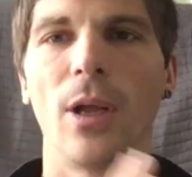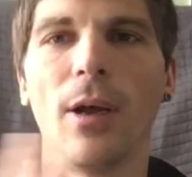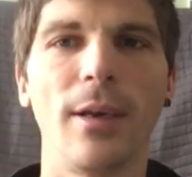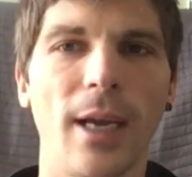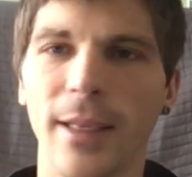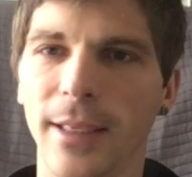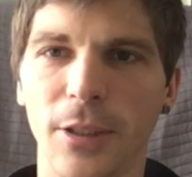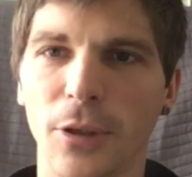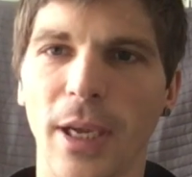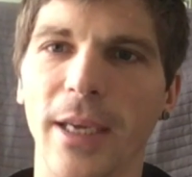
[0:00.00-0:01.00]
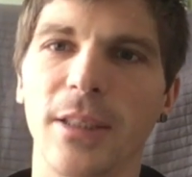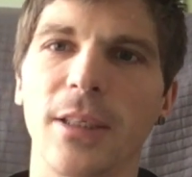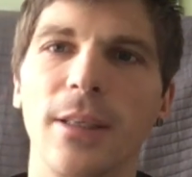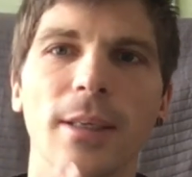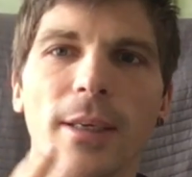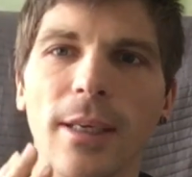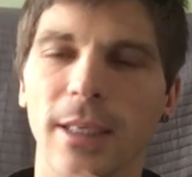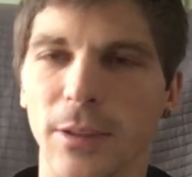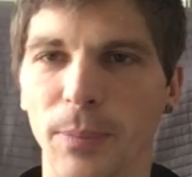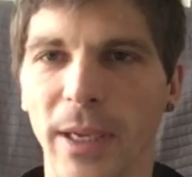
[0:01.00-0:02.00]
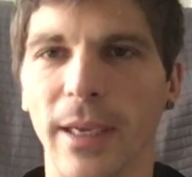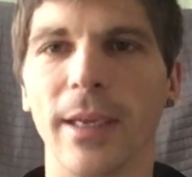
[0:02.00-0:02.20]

Online education is big.